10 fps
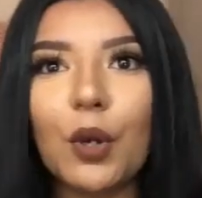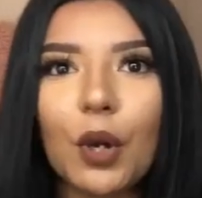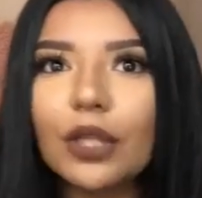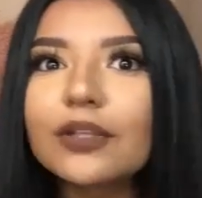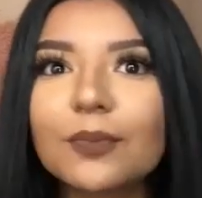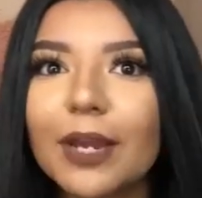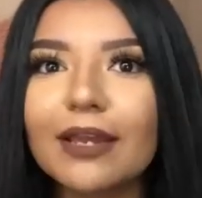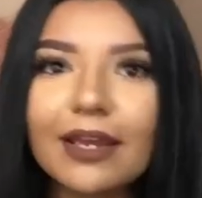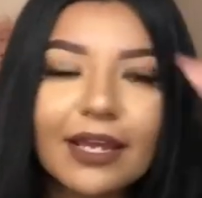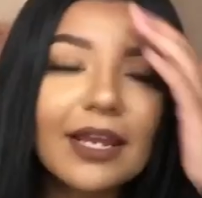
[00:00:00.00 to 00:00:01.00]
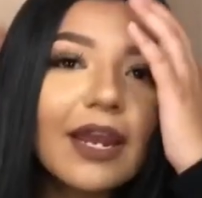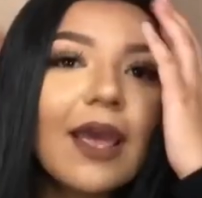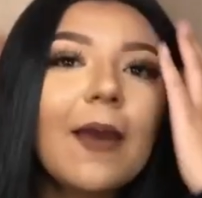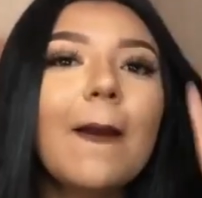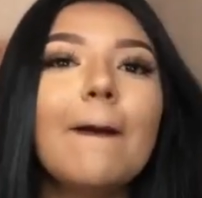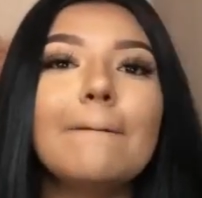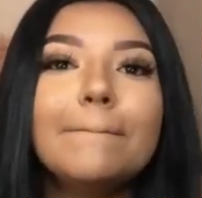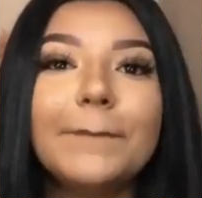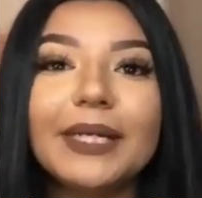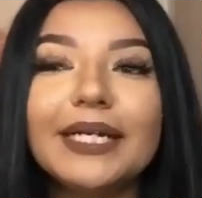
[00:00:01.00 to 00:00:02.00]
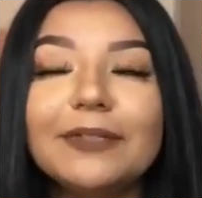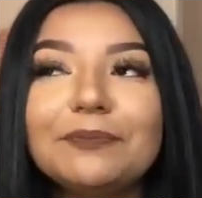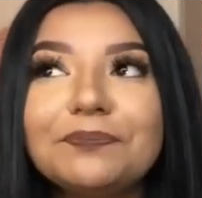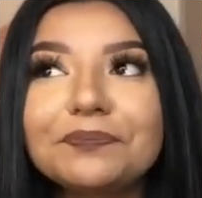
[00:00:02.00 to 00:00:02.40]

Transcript: gone through my head. But